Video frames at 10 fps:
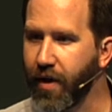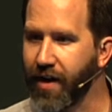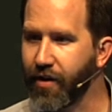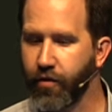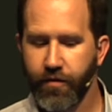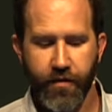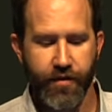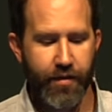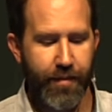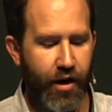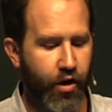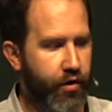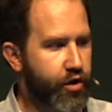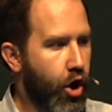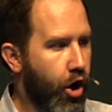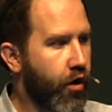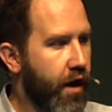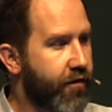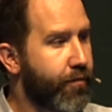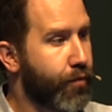915 megahertz
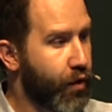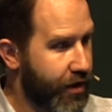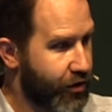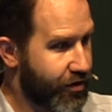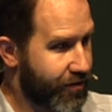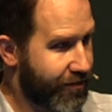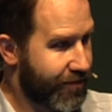RF bridge.